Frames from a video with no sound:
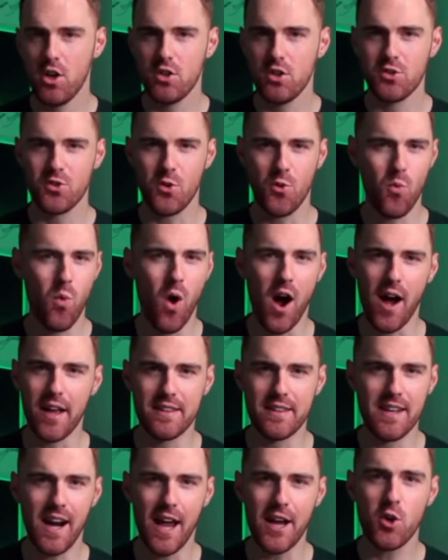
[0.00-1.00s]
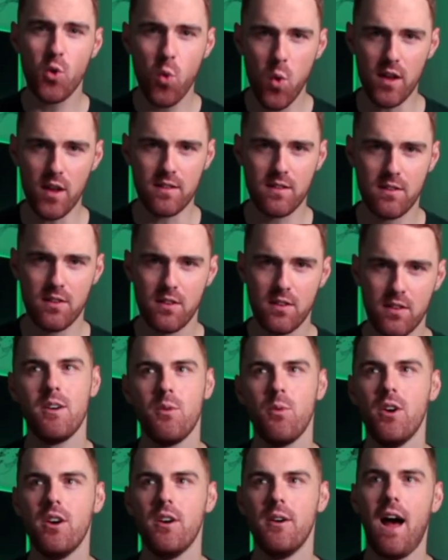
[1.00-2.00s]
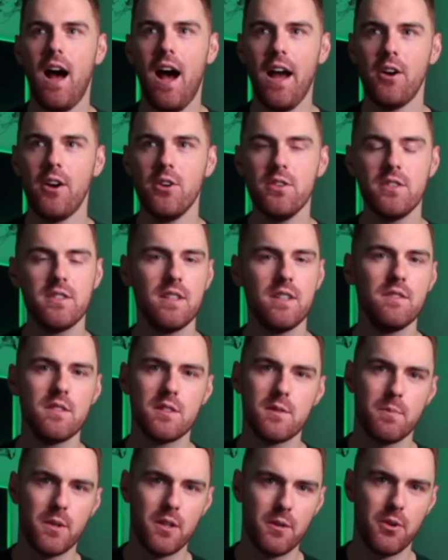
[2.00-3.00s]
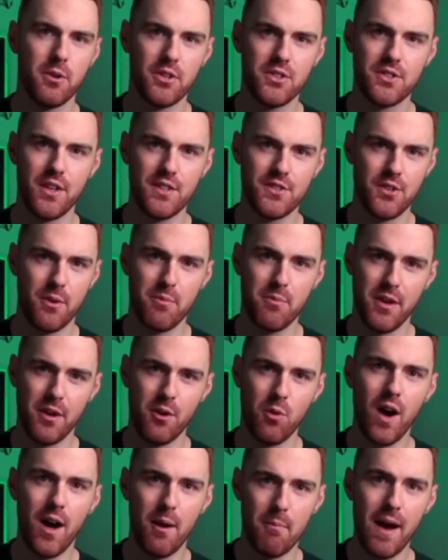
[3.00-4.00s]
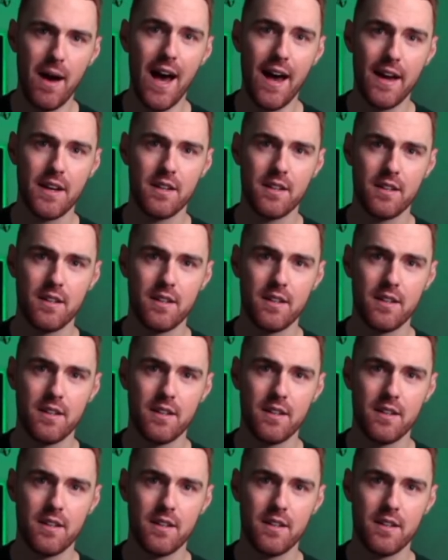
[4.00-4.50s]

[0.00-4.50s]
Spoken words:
So why did I quit? Well, I heard Steven Spielberg say something a while back.